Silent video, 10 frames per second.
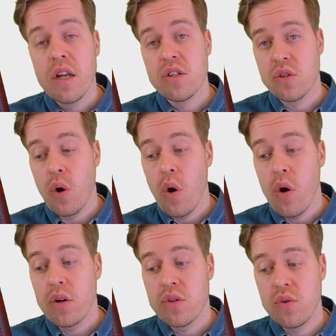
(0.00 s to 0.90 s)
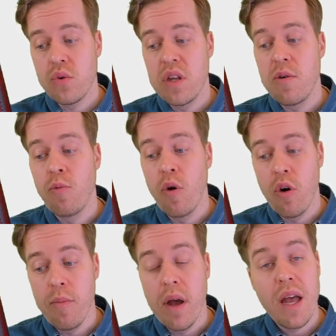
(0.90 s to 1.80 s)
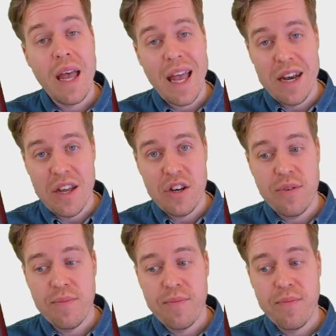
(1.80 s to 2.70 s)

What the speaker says: saw to the verb headed.